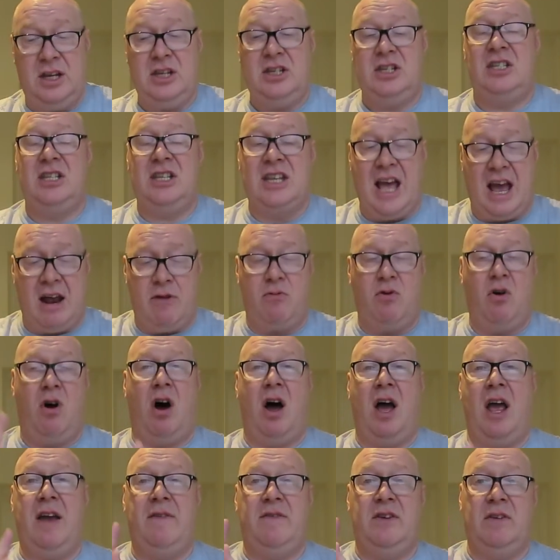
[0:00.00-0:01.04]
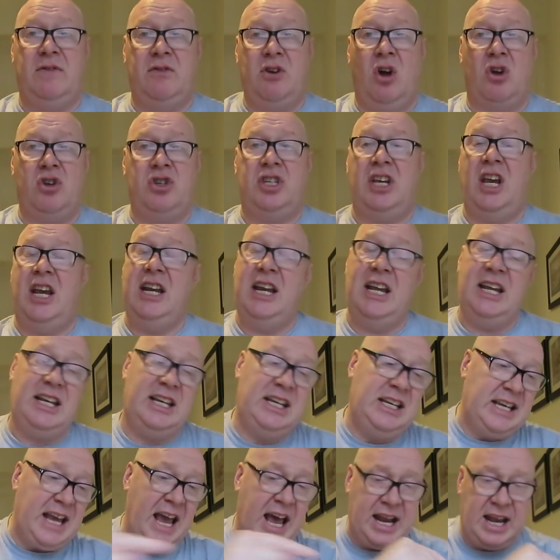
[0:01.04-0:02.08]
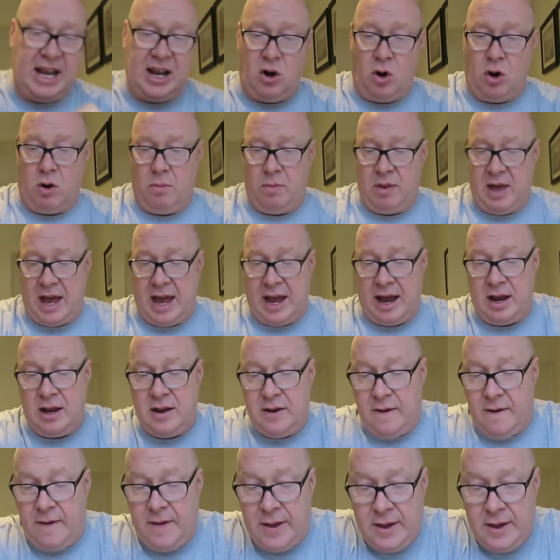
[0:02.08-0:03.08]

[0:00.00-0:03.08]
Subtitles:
He's dead right. If you've not seen it, get it up there.